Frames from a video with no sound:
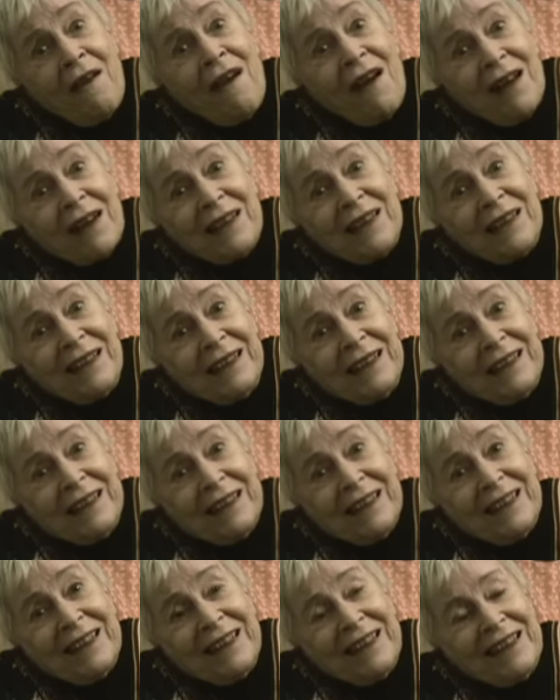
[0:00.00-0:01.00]
on.
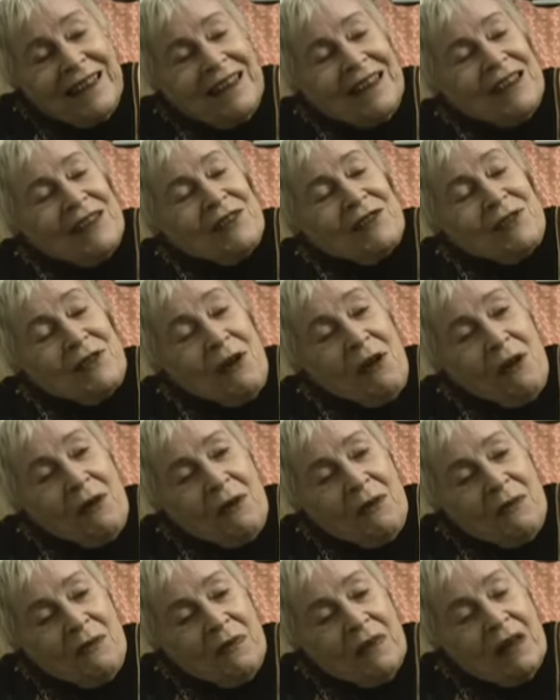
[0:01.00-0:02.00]

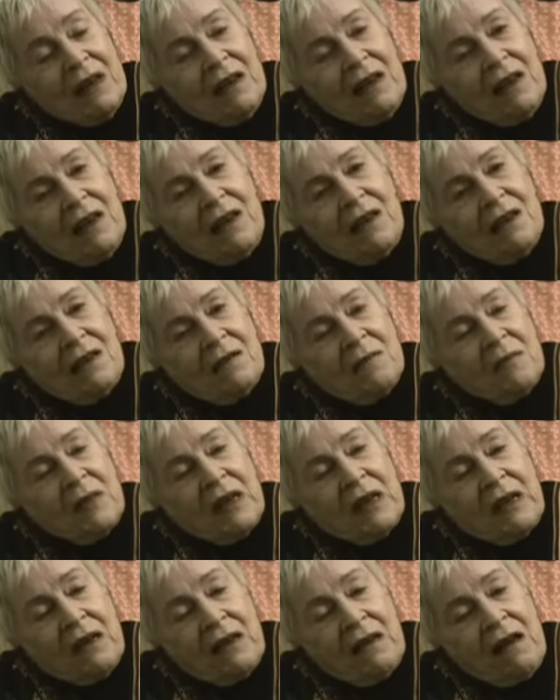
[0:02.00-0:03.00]
So he didn't
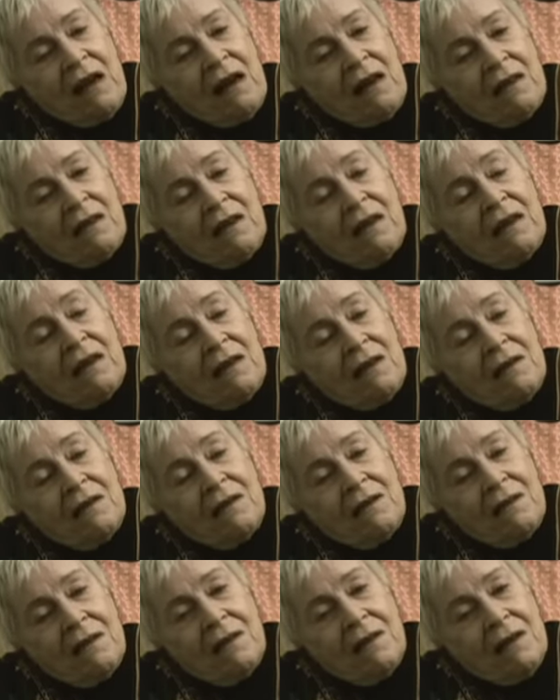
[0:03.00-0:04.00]
blink an eye. He,
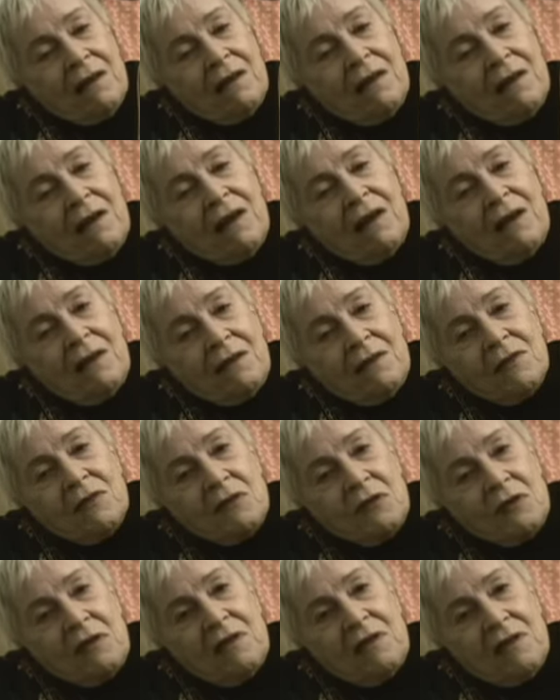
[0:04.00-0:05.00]
he,
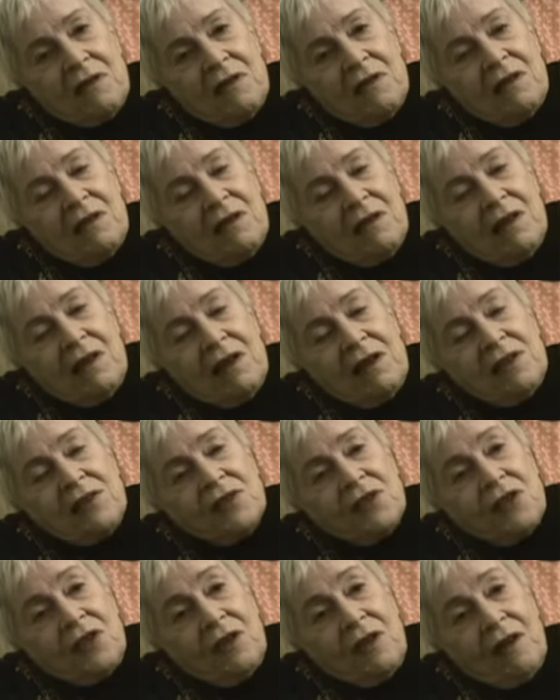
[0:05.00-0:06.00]

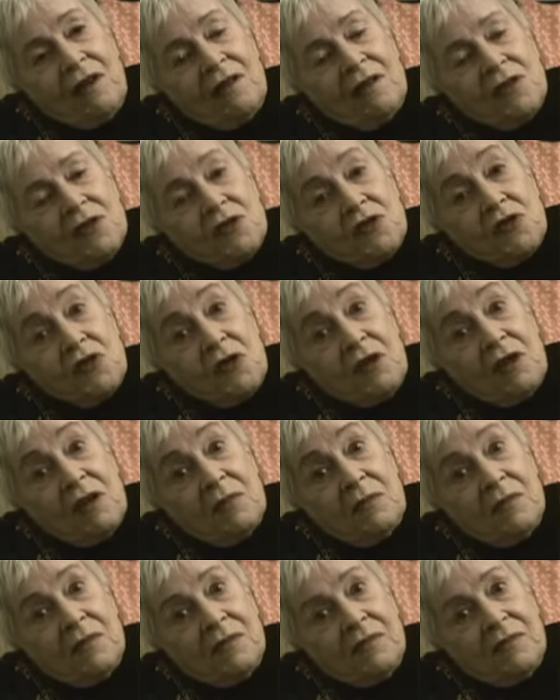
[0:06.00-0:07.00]
he's good at his
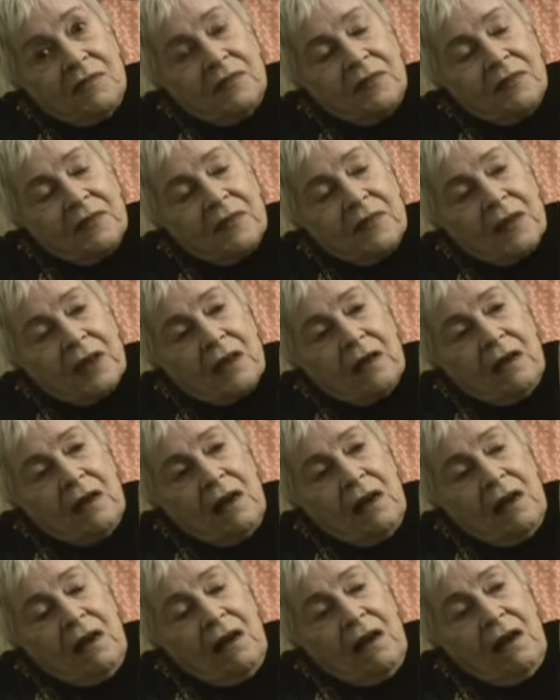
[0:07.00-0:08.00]
job.
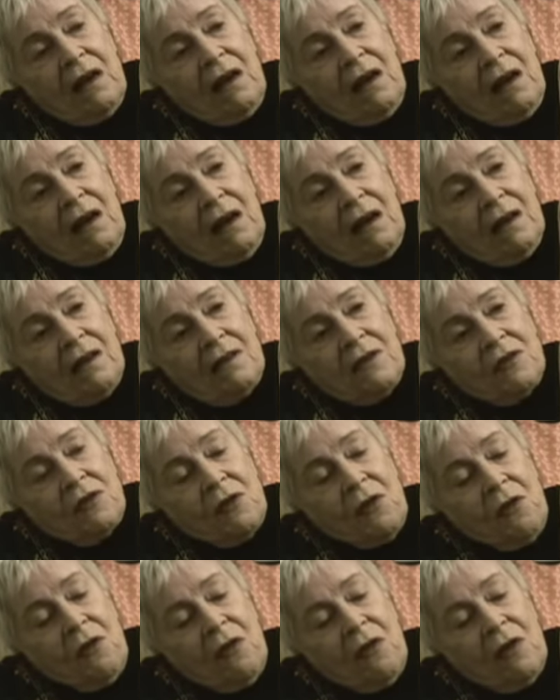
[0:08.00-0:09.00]
And
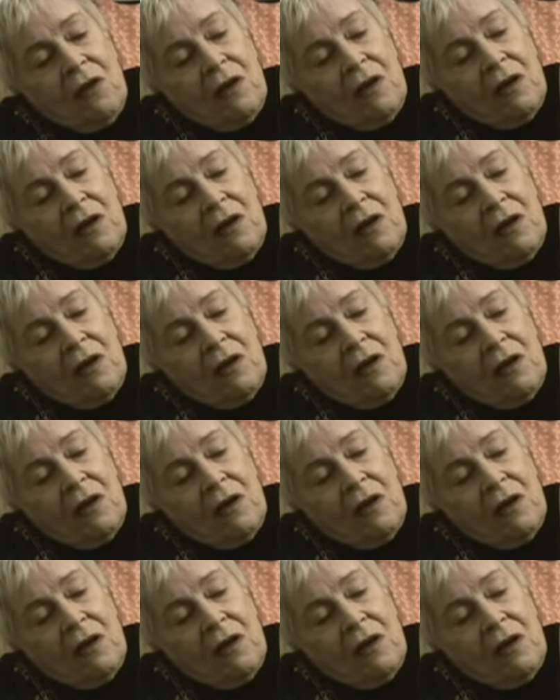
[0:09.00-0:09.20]
so